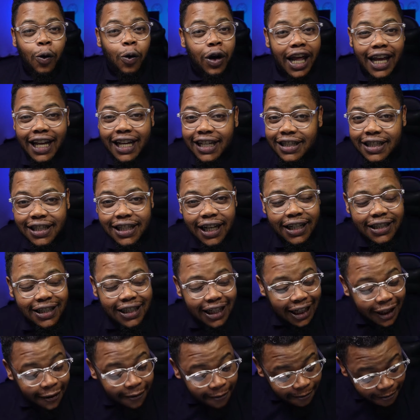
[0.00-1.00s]
All I can say
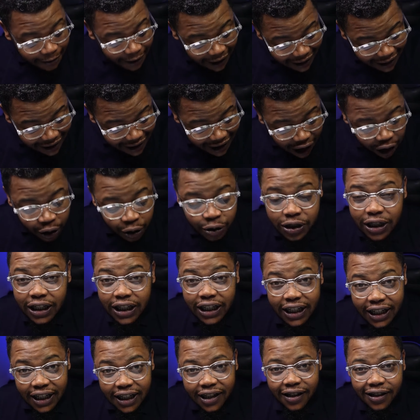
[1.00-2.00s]
is if this goes
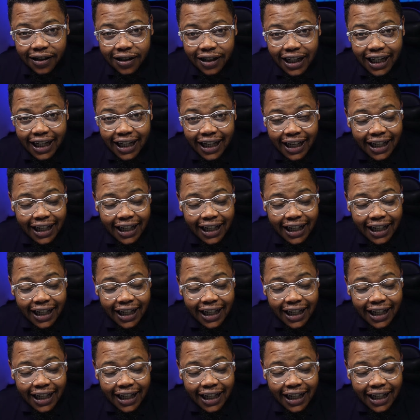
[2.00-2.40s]
legal,